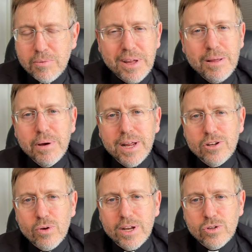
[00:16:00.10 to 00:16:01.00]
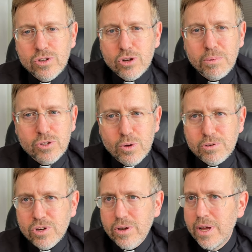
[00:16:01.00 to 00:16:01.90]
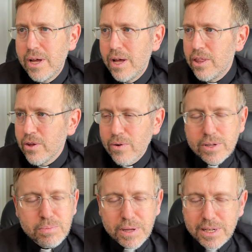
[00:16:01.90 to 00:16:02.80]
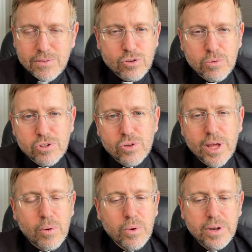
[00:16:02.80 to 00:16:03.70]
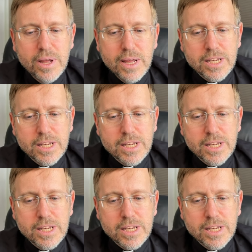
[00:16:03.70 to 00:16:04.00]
anybody trying to interpret scripture. There is plenty of scripture that would